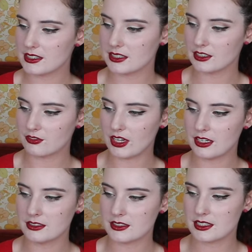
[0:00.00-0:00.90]
is the
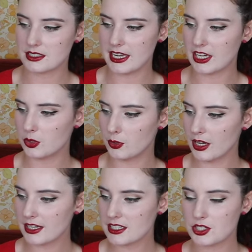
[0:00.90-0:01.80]
Advanced Snail
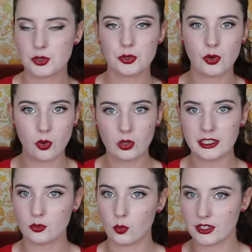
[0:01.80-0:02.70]
92
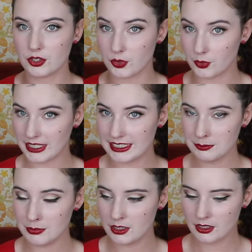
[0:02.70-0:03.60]
All-in-One
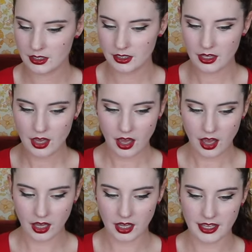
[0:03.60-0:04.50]
Cream.
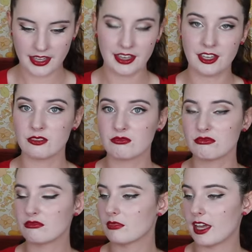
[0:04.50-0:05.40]
I
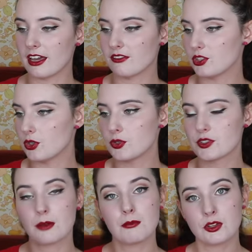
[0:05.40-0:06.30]
have
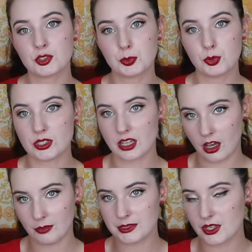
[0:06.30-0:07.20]
used multiple
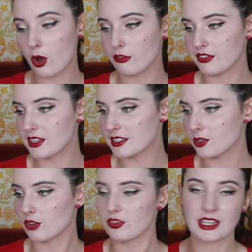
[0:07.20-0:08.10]
tubs of this
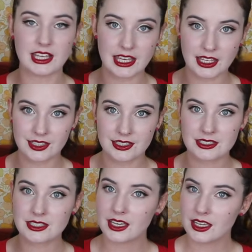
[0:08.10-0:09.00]
over the
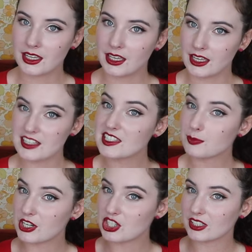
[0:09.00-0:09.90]
years,
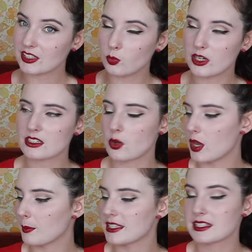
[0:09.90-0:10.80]
especially in winter
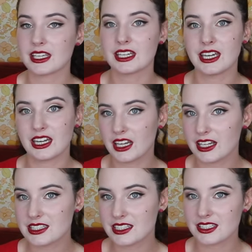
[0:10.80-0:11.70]
when my skin
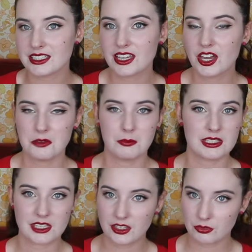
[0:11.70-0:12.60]
needs it. My
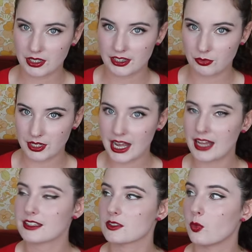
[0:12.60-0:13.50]
skin really
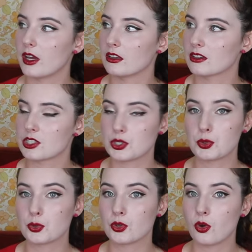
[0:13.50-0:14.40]
reacts well to